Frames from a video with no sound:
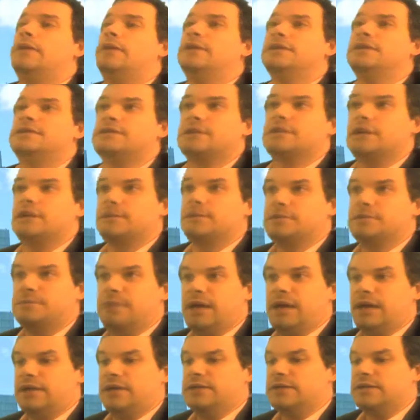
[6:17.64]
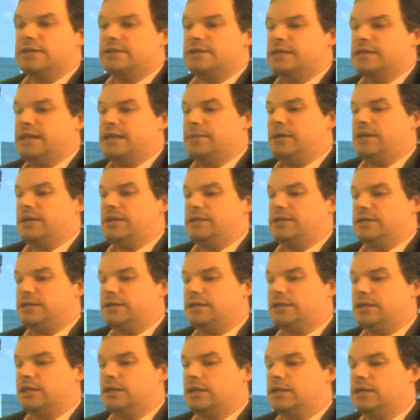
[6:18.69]
this comes back to the same idea
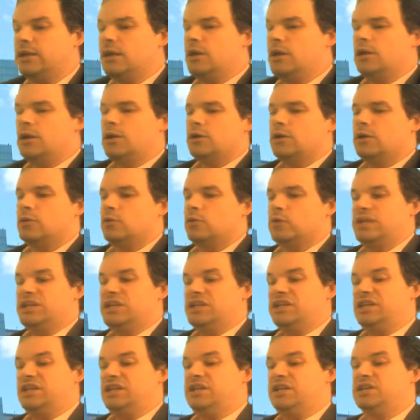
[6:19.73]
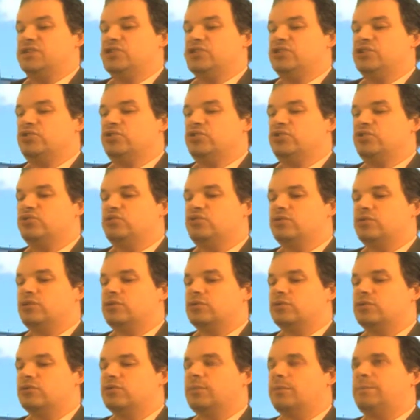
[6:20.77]
that we need to
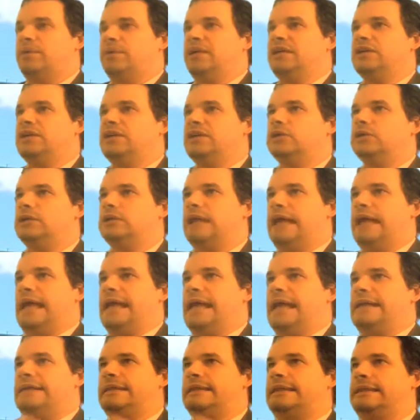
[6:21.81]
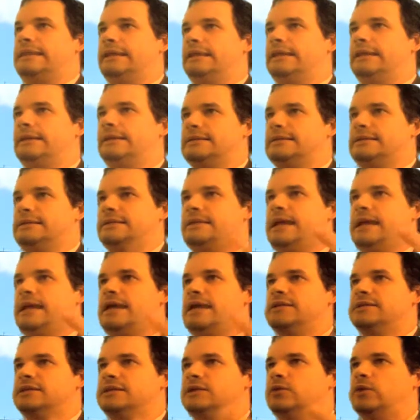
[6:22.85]
repeal anything that
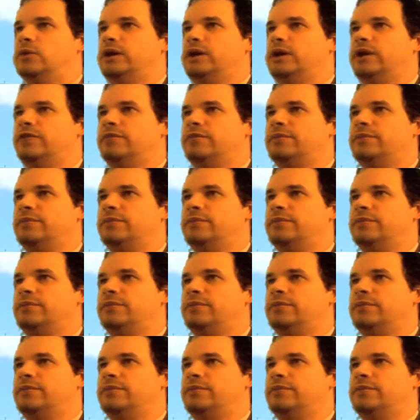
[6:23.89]
stands in the way of